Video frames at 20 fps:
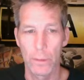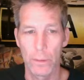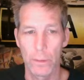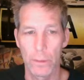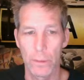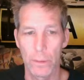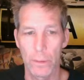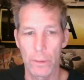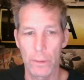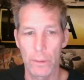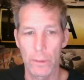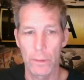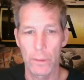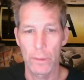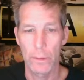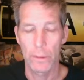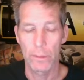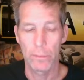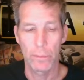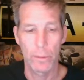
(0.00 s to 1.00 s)
like
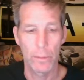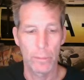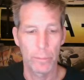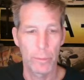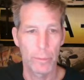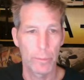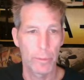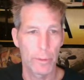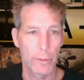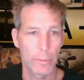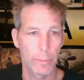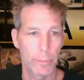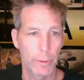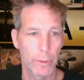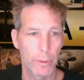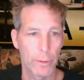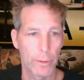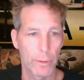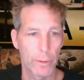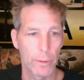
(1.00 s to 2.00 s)
that. Maybe that's
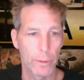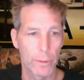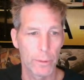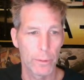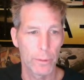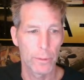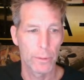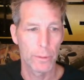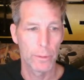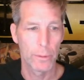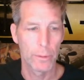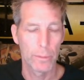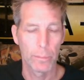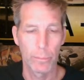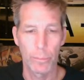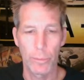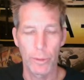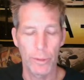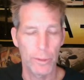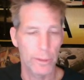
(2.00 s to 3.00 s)
better.
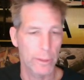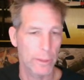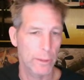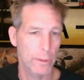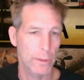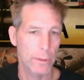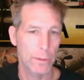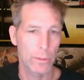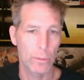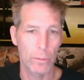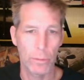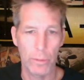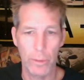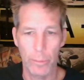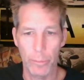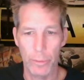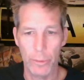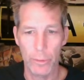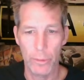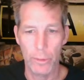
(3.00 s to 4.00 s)
But you can't see the whole
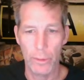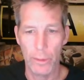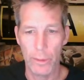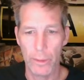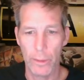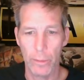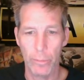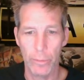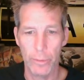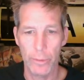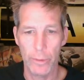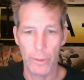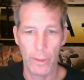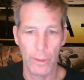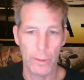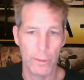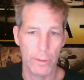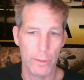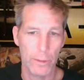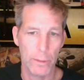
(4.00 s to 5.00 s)
image. So now I gotta
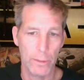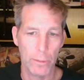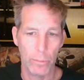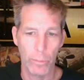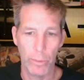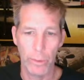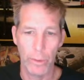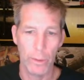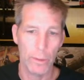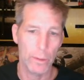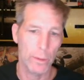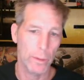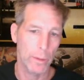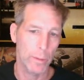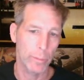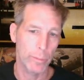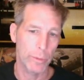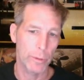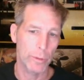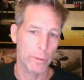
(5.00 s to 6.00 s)
resize it. And the way that the
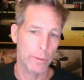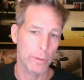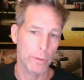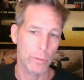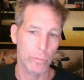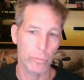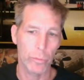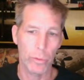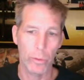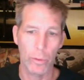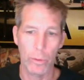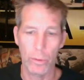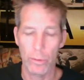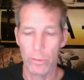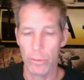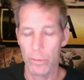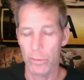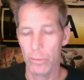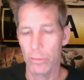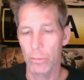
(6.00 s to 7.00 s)
image is wrong.
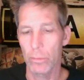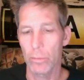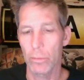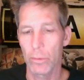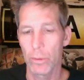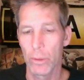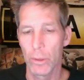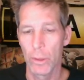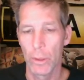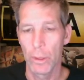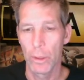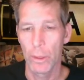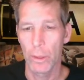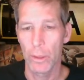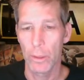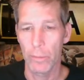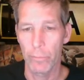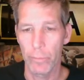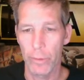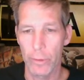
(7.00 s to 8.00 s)
So
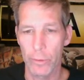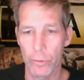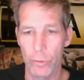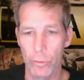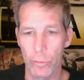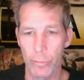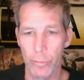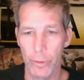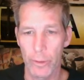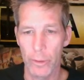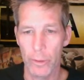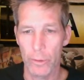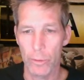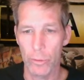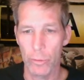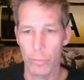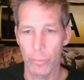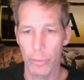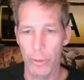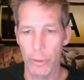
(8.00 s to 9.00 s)
if I zoom in, it's
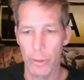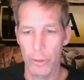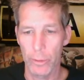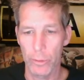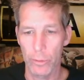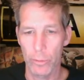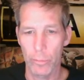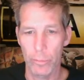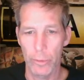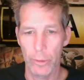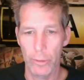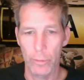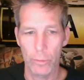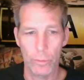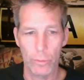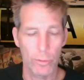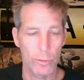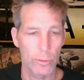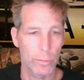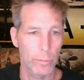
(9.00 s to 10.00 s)
too big. Zoom out, it's
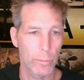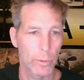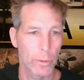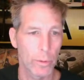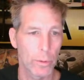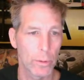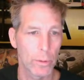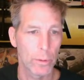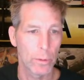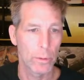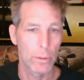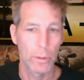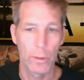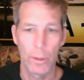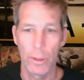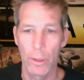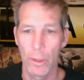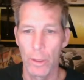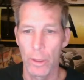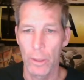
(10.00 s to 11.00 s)
too small.
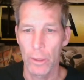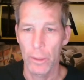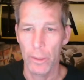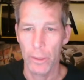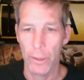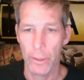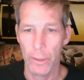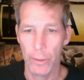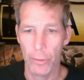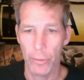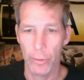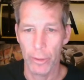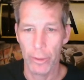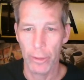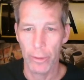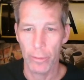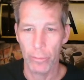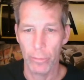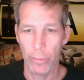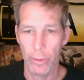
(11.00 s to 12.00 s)
I think I can drag
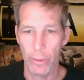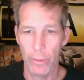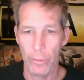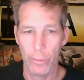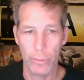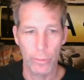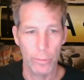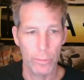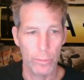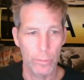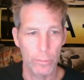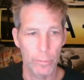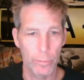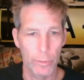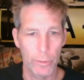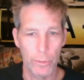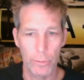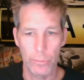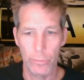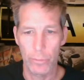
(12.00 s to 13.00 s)
it around though.
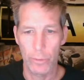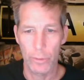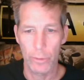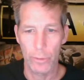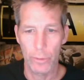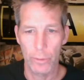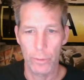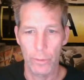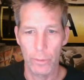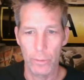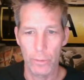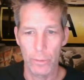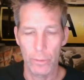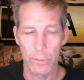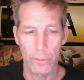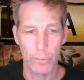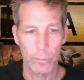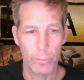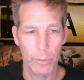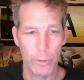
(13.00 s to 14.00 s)
Build for cause,
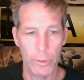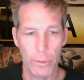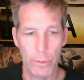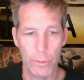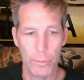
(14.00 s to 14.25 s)
but